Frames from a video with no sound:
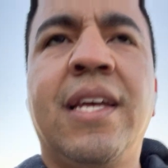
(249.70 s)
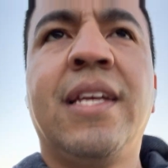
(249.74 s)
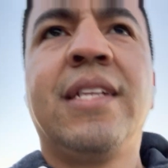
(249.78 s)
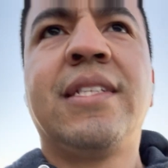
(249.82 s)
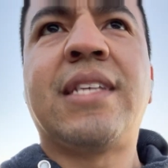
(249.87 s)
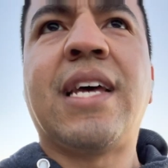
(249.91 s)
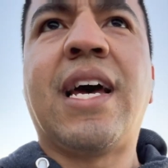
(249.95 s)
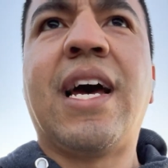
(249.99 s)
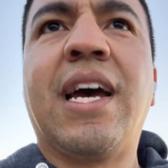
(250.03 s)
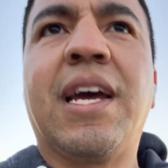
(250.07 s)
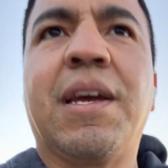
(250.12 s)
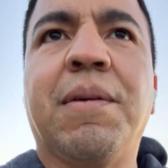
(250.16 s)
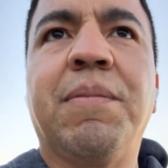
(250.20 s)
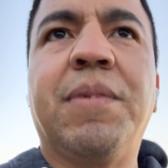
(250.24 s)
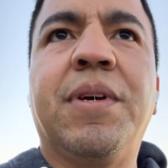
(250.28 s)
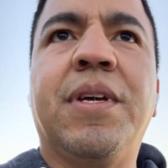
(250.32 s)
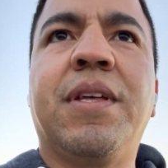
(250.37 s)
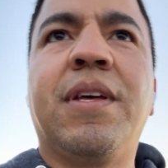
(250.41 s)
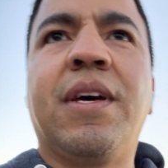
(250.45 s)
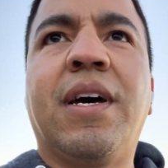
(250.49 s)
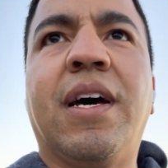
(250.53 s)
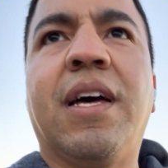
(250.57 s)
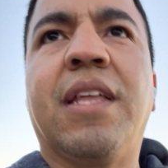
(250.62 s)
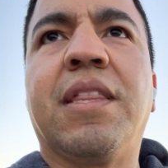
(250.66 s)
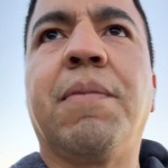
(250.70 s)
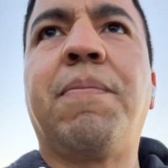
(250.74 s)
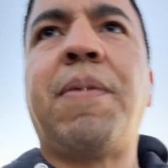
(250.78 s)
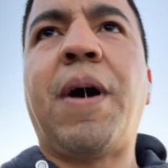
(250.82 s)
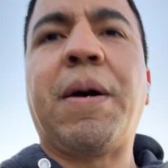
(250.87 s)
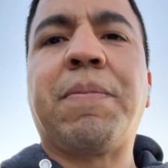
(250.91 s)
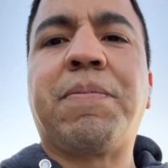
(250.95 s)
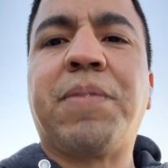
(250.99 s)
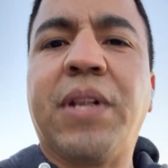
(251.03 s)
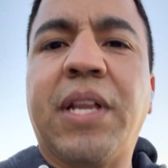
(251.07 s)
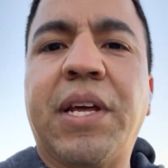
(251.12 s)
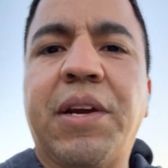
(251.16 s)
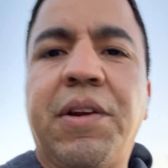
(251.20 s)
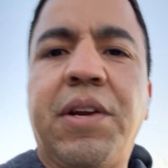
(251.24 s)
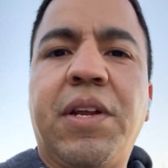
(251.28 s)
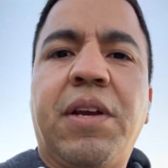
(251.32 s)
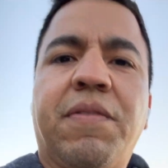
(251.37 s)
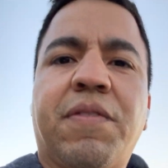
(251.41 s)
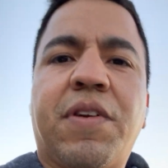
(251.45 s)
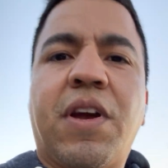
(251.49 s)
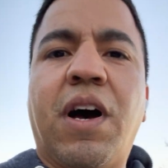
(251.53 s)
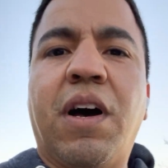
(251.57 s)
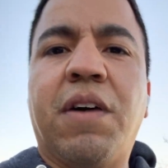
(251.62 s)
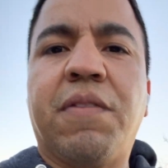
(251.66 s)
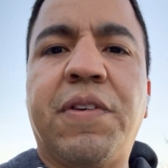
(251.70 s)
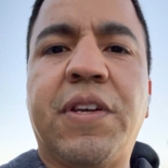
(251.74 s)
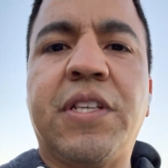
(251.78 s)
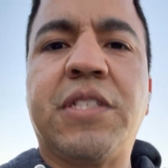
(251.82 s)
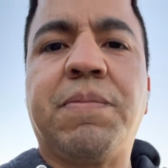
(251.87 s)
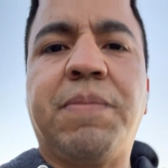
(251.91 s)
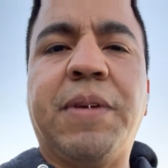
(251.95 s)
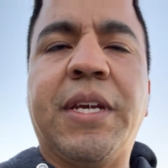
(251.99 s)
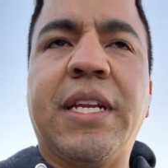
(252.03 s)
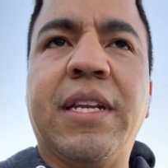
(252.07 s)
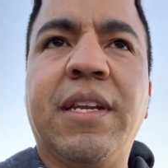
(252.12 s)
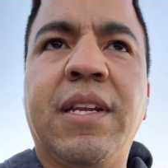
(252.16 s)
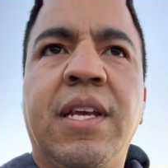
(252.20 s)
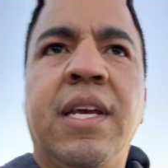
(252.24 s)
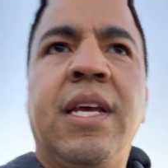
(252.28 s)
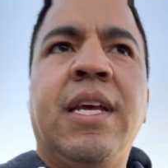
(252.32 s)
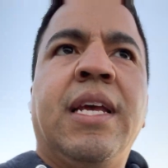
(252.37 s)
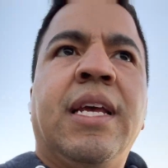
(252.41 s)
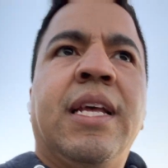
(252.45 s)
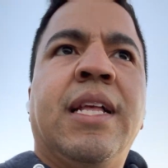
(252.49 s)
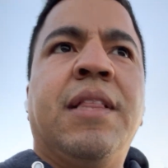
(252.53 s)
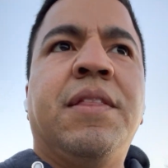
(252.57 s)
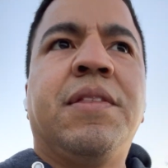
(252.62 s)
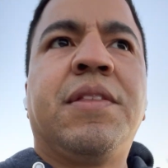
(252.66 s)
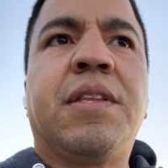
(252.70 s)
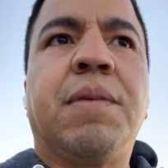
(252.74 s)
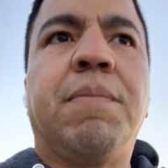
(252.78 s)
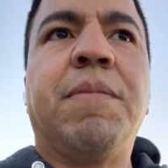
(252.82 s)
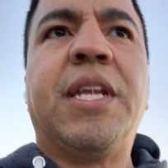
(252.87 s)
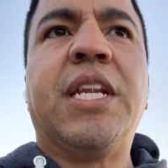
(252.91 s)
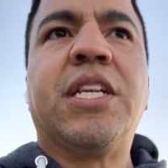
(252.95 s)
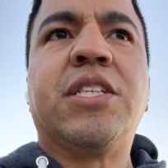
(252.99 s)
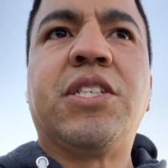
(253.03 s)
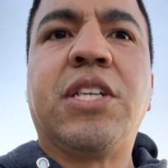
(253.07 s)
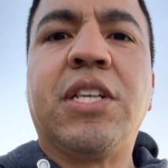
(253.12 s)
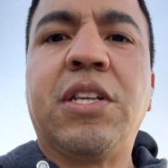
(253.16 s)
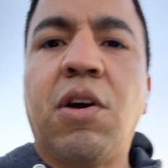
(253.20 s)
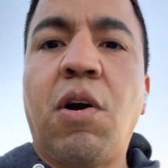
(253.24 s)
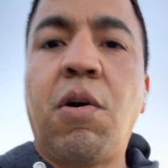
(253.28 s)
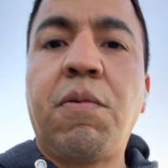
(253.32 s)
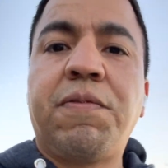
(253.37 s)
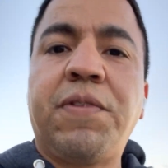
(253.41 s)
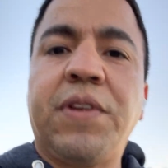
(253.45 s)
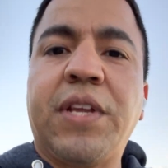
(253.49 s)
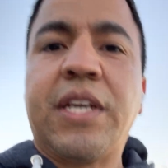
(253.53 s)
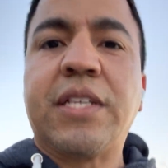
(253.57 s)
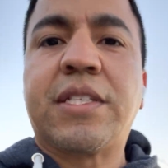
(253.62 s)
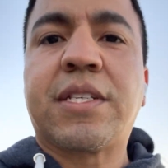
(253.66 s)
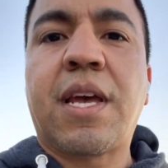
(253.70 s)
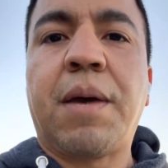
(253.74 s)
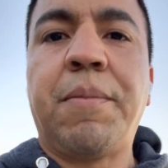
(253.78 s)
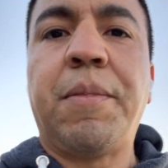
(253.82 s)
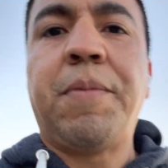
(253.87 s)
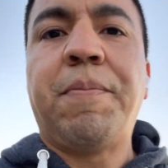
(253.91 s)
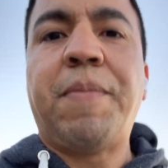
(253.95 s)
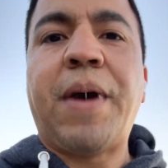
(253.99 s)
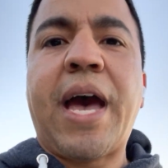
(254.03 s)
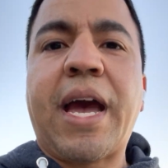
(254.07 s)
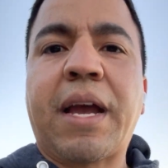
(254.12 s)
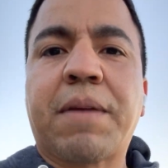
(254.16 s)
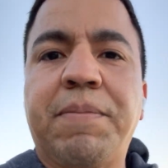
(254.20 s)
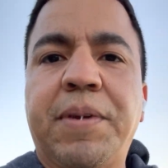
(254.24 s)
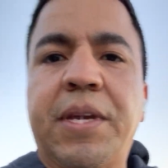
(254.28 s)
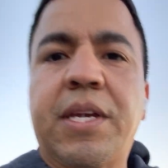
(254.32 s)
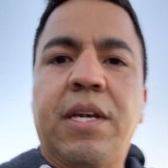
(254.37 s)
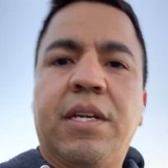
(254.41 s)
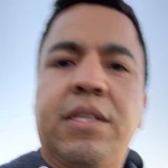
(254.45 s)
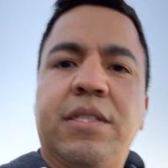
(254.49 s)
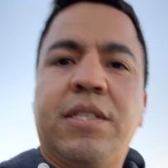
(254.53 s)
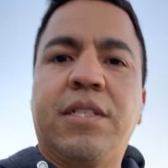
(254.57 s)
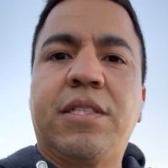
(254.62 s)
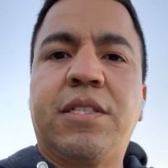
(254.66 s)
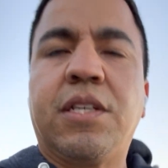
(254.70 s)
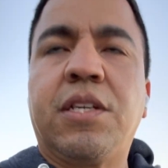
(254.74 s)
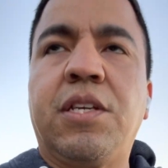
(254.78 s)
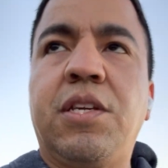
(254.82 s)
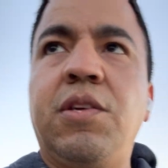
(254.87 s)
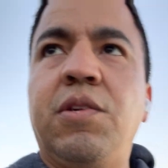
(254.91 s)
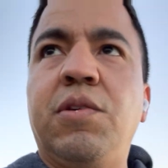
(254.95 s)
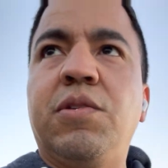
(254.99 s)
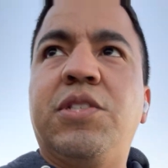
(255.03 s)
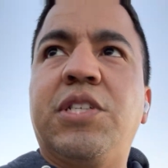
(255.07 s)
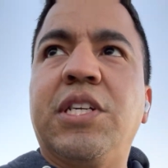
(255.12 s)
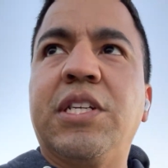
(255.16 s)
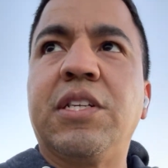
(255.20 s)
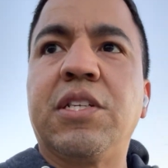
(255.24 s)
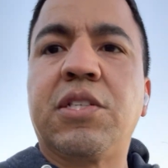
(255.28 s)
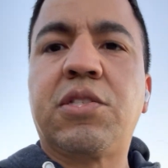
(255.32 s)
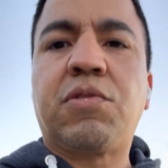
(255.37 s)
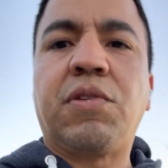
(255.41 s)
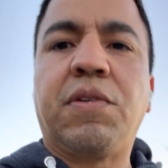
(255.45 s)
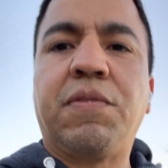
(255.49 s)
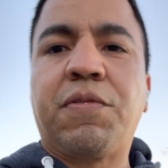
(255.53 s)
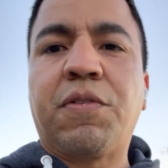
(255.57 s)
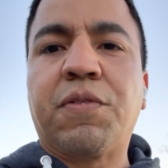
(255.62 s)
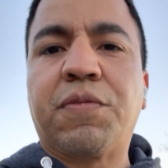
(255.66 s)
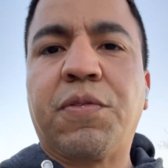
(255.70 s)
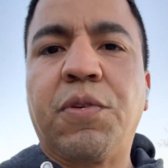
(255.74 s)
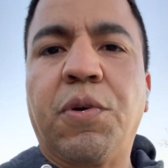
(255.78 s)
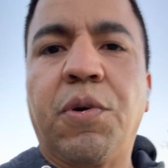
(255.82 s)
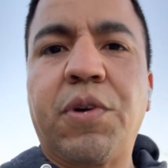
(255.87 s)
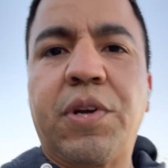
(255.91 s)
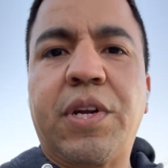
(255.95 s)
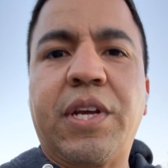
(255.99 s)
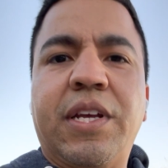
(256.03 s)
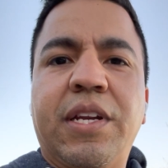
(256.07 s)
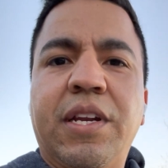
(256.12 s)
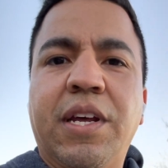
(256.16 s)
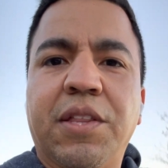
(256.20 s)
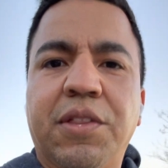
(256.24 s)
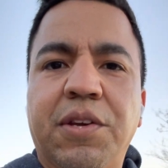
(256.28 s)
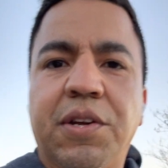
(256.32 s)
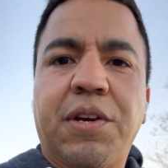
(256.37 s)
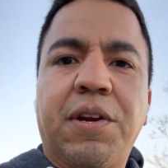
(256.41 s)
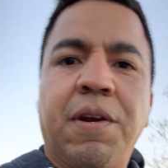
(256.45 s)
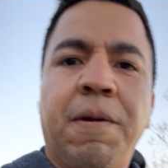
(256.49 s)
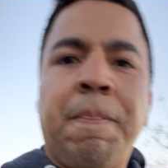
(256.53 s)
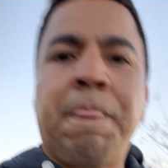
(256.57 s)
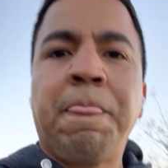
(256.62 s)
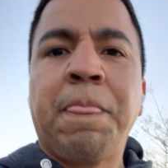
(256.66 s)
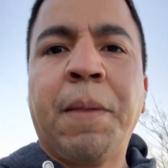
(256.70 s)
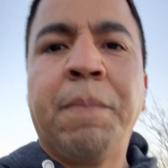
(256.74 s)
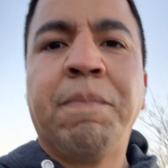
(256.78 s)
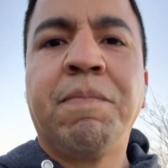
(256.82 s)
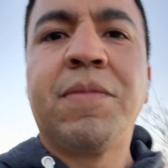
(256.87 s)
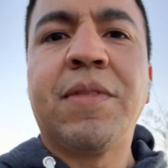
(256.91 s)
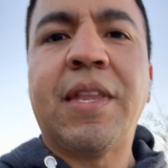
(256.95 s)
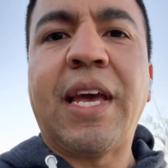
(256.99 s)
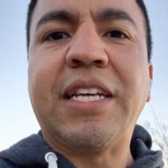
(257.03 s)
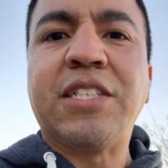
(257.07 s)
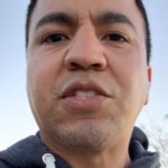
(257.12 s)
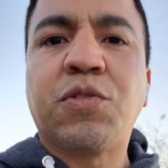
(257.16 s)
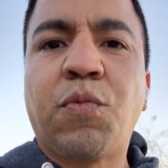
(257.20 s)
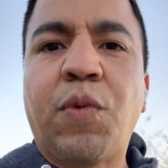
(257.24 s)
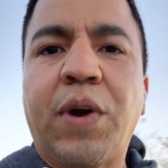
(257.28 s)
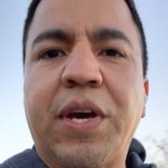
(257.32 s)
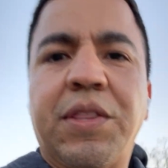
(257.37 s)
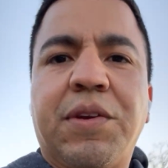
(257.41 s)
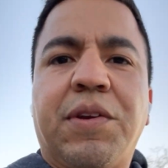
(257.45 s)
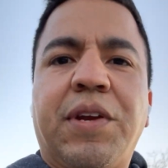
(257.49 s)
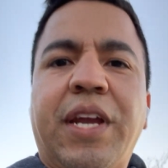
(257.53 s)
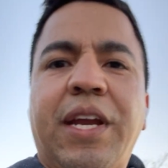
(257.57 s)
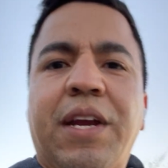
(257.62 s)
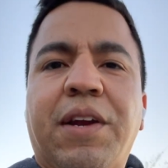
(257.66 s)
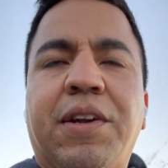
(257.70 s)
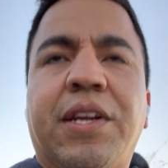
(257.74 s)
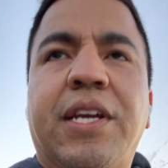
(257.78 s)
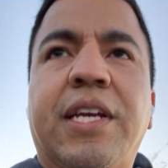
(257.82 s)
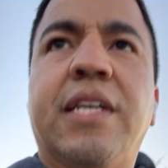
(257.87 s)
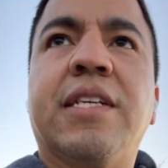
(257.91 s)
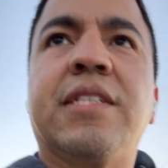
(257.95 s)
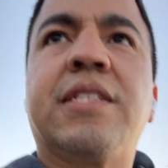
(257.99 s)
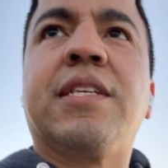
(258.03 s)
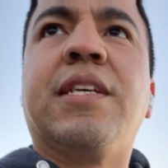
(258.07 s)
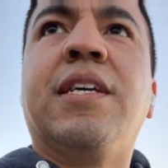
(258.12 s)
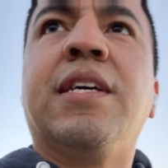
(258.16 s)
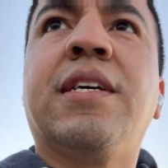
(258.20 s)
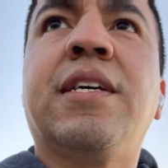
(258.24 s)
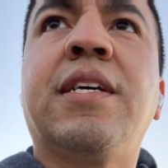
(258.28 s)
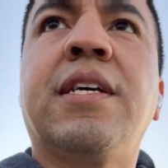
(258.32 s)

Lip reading: time, the popularity of golf has been diminishing. Hopefully it's coming back because it's a huge industry for Florida and other nice weather areas.